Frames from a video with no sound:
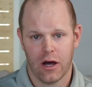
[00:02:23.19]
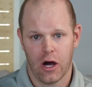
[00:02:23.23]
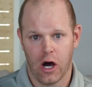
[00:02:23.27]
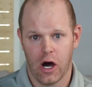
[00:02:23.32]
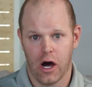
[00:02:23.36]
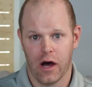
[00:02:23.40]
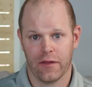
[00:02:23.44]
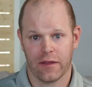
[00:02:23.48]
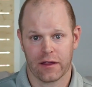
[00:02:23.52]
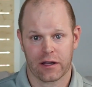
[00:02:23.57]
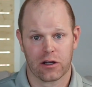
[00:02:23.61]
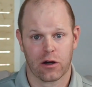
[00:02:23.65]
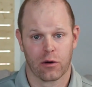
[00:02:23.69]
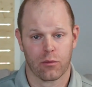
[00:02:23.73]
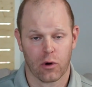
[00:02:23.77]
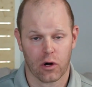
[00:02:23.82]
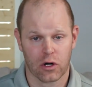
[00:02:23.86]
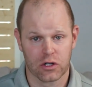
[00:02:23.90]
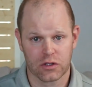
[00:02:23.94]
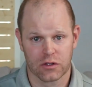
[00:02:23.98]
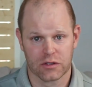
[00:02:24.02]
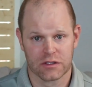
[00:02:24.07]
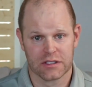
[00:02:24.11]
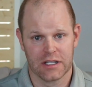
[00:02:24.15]
On the
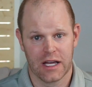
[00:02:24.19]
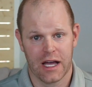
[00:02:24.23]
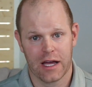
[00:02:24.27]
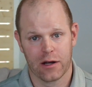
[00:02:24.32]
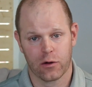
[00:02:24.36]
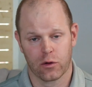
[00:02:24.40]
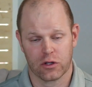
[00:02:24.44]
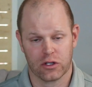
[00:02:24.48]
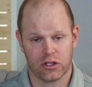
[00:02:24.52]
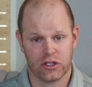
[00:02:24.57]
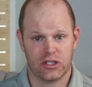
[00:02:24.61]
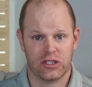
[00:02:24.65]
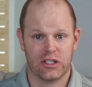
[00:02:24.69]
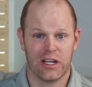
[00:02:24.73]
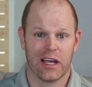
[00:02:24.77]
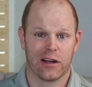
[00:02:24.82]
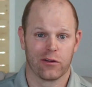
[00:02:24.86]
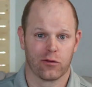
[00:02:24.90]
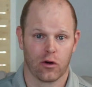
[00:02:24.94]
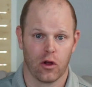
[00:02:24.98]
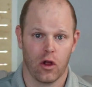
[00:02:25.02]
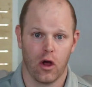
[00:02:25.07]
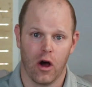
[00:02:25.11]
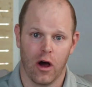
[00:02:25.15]
commercial side, or
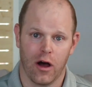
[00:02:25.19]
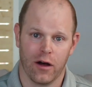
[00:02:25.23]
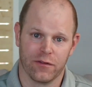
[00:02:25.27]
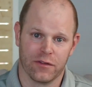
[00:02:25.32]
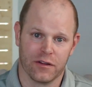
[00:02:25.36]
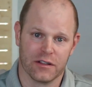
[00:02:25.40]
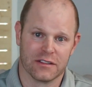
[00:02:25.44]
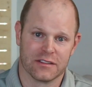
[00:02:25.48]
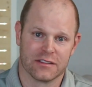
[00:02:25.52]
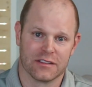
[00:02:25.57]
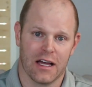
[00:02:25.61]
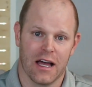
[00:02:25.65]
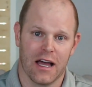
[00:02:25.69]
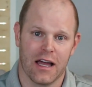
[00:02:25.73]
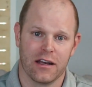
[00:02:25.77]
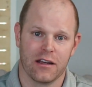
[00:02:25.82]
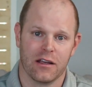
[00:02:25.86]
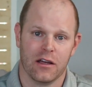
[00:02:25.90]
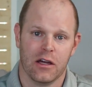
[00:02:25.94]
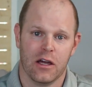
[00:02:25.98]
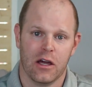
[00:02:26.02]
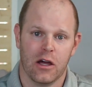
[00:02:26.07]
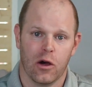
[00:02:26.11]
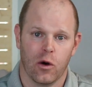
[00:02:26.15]
general office side,
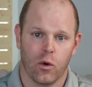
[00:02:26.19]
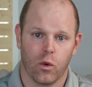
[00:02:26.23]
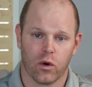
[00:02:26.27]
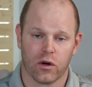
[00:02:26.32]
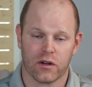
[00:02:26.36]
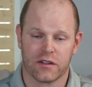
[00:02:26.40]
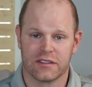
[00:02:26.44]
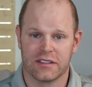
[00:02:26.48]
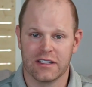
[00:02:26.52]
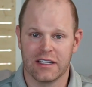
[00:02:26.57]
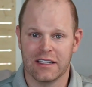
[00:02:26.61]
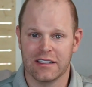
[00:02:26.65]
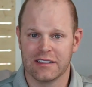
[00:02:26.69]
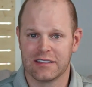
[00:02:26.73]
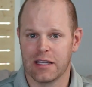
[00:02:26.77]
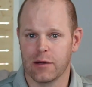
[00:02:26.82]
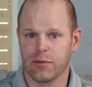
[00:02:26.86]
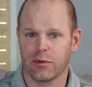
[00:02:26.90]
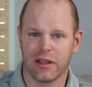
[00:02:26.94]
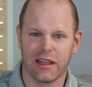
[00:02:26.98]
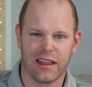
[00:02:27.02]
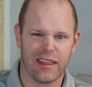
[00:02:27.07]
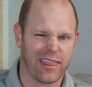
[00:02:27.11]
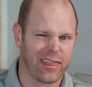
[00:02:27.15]
we're seeing
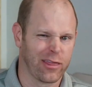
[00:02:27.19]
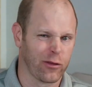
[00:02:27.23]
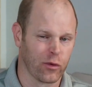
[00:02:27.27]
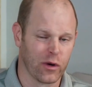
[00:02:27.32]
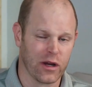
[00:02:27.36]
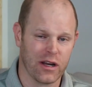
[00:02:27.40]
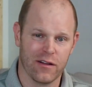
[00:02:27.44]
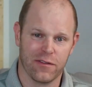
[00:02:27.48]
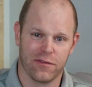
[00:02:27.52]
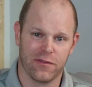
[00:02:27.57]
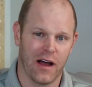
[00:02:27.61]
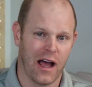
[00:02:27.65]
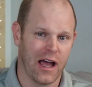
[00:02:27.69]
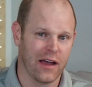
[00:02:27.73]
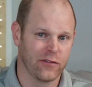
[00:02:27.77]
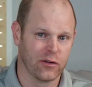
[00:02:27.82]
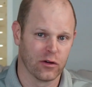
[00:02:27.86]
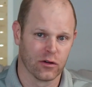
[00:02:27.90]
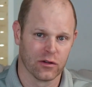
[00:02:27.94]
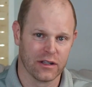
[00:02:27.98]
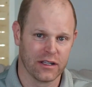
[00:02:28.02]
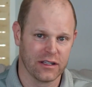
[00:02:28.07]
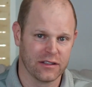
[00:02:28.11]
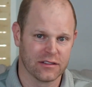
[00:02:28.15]
typically 3 to 5 year
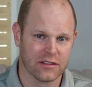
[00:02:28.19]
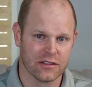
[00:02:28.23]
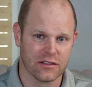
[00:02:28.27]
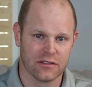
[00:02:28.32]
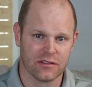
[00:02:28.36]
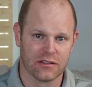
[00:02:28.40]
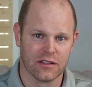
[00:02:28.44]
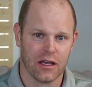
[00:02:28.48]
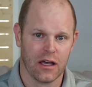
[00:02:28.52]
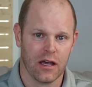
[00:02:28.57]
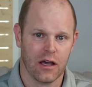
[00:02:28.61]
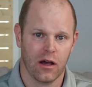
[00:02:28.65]
leases.